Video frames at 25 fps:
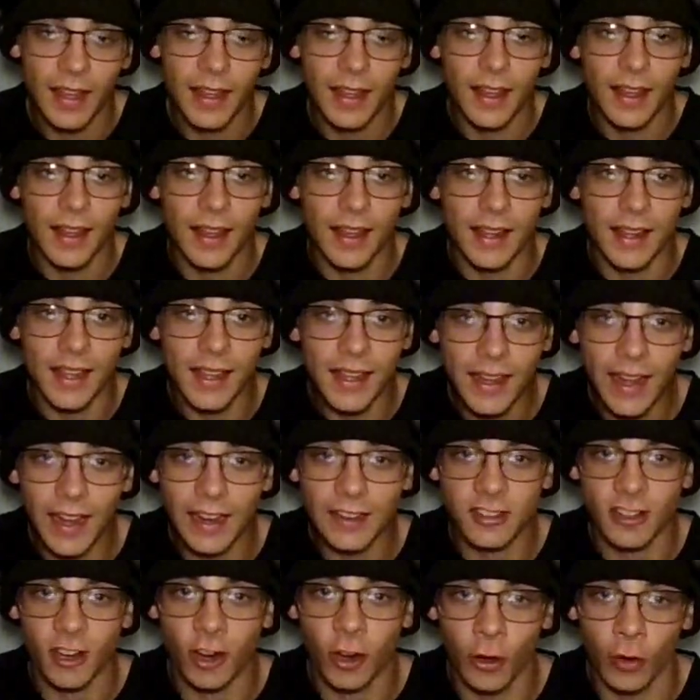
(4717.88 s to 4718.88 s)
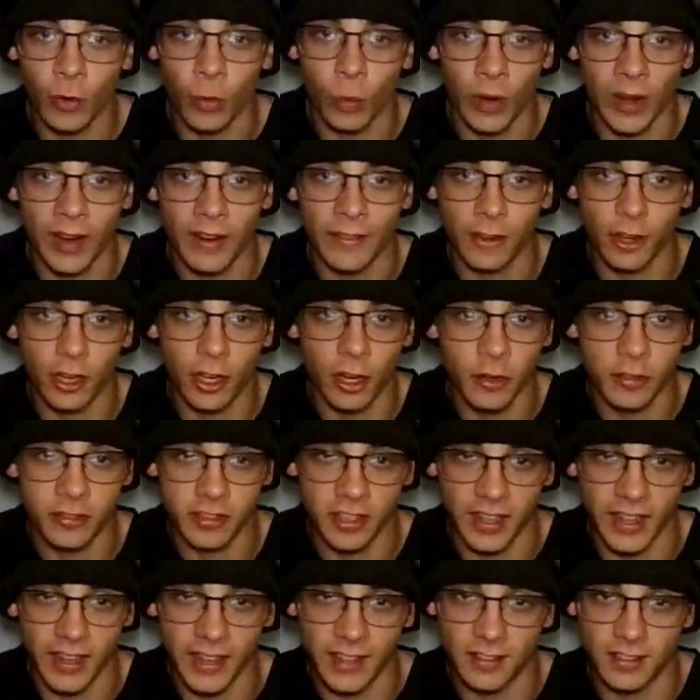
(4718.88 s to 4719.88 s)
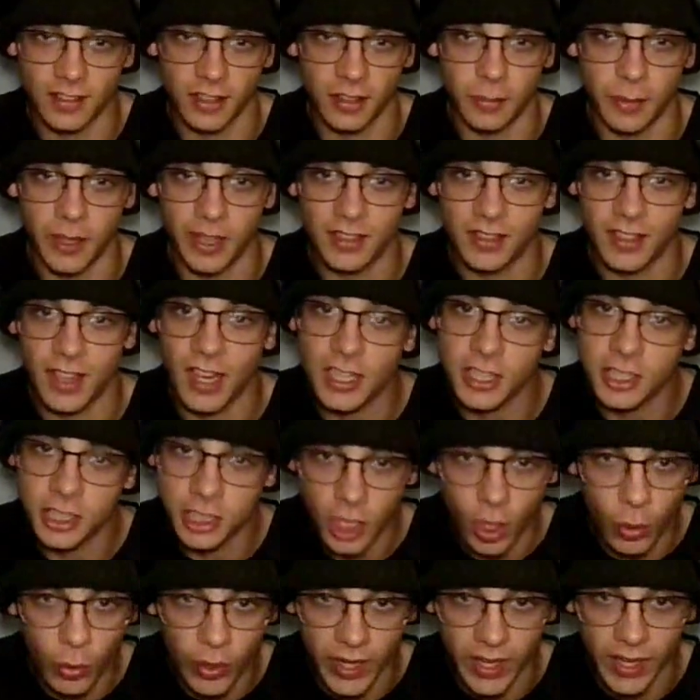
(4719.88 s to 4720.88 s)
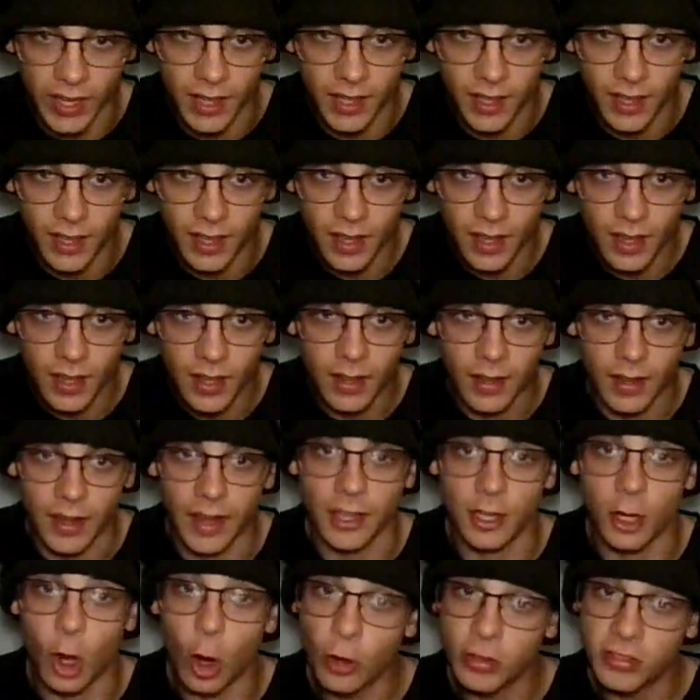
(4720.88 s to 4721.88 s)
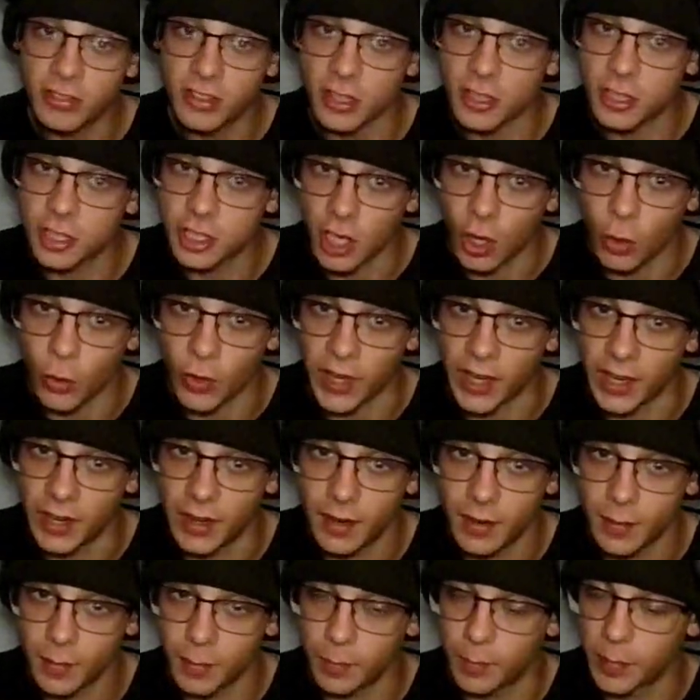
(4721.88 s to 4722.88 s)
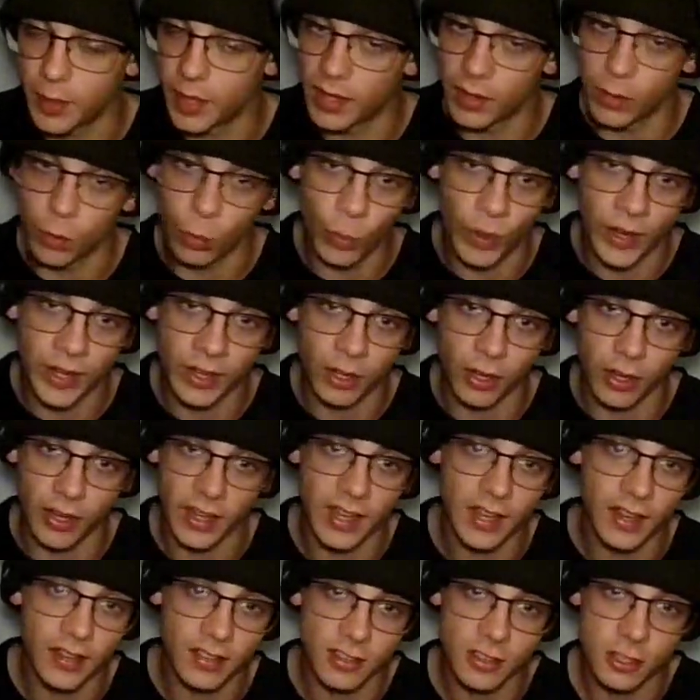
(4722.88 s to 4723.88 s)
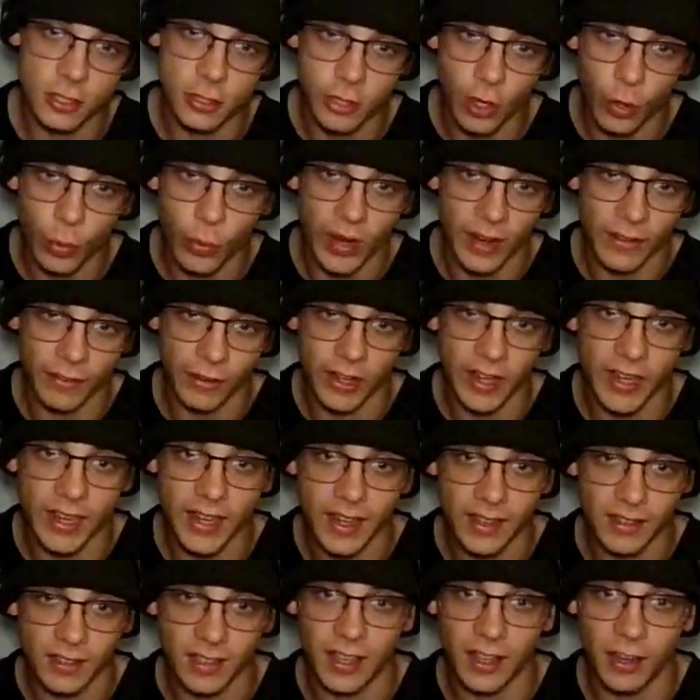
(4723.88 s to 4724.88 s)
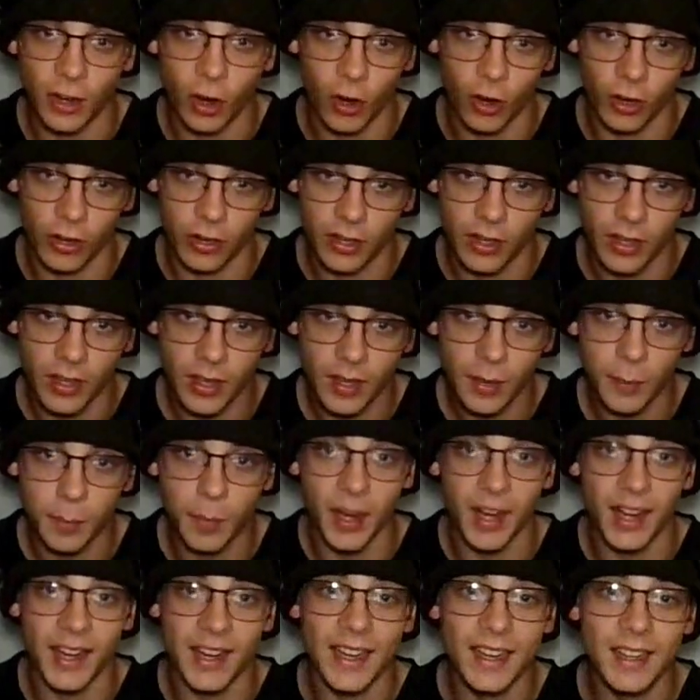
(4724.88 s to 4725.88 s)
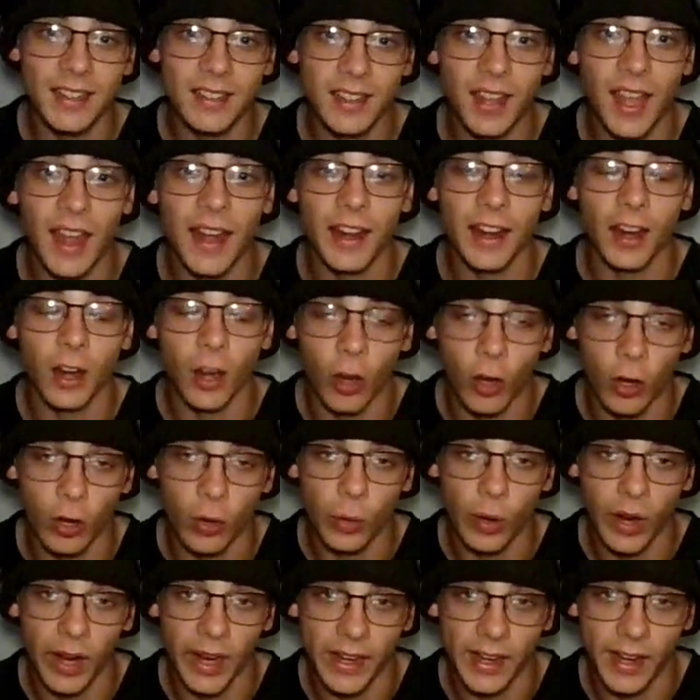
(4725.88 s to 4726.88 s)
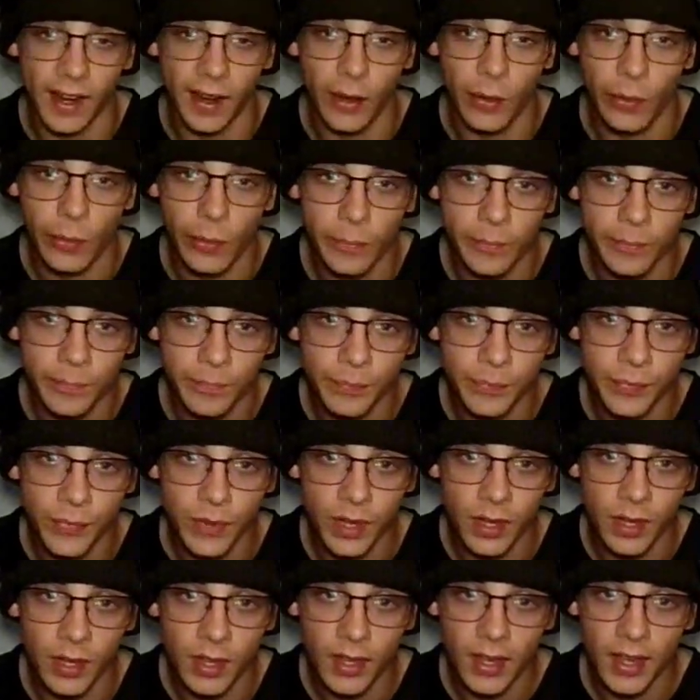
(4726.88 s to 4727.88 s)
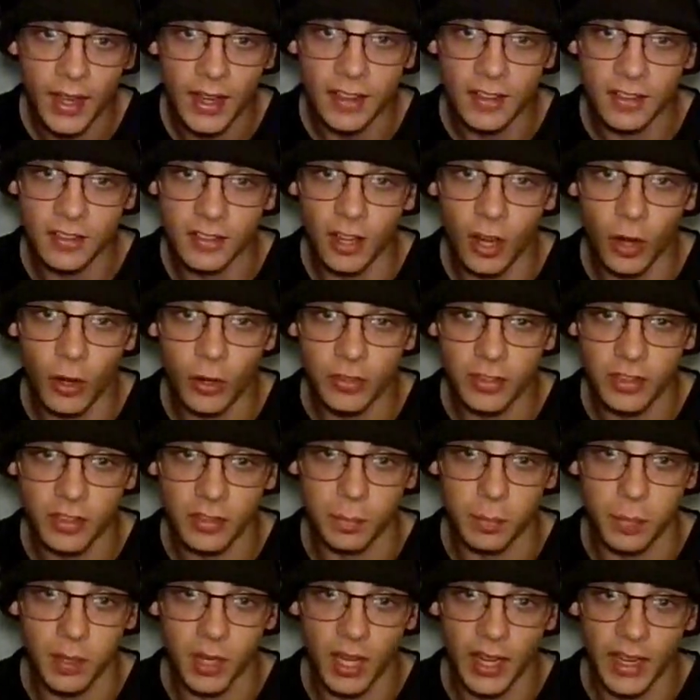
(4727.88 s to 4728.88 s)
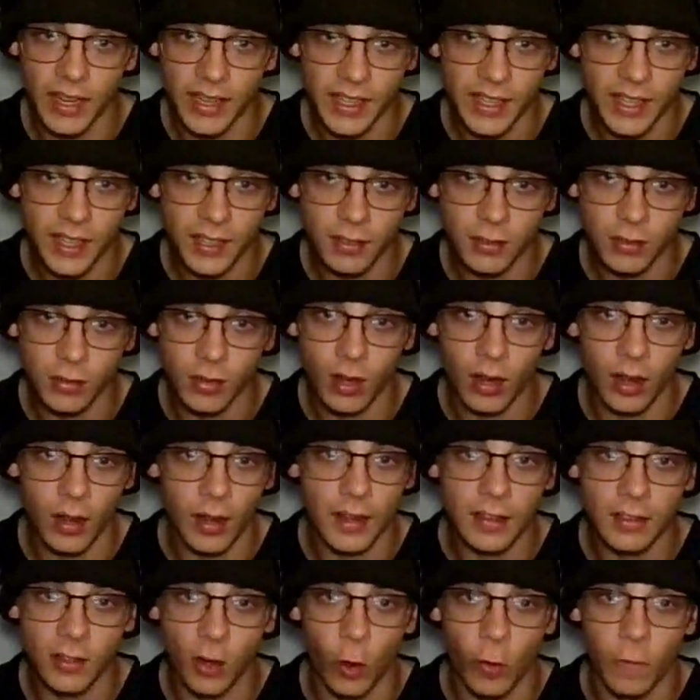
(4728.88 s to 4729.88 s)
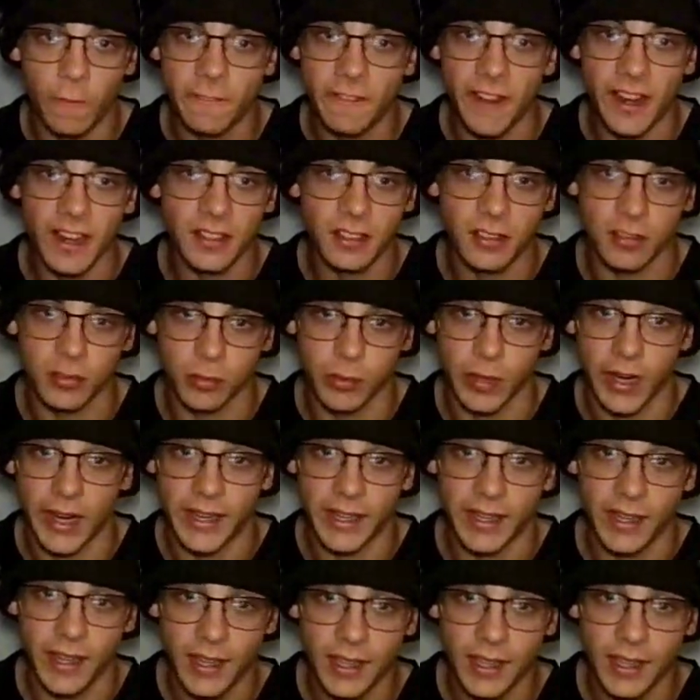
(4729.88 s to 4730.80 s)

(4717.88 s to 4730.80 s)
He gets hurt whenever Costa hits him. He's not showing it. And Costa's showing it, but Whitaker, he doesn't show whenever he gets hit hard. But he's getting hurt right now. His nose is bloody. His whole face is red.